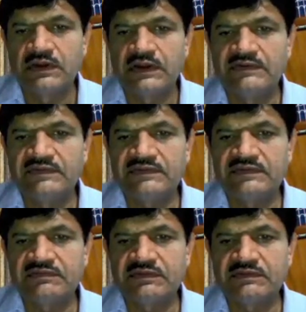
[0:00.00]
adjust
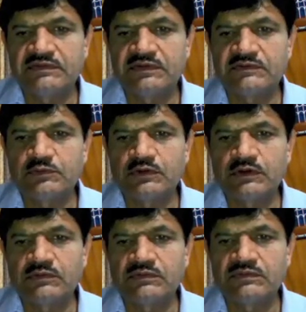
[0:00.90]
this one. You can slow
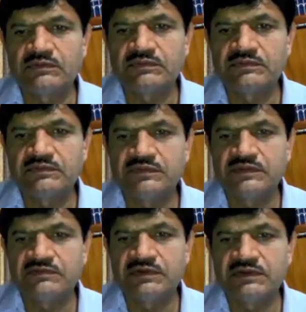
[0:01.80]
down
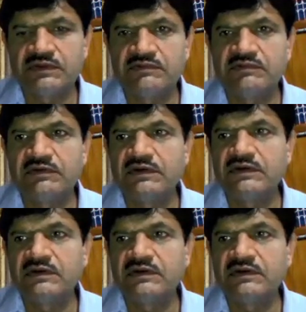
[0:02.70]
this one if you want.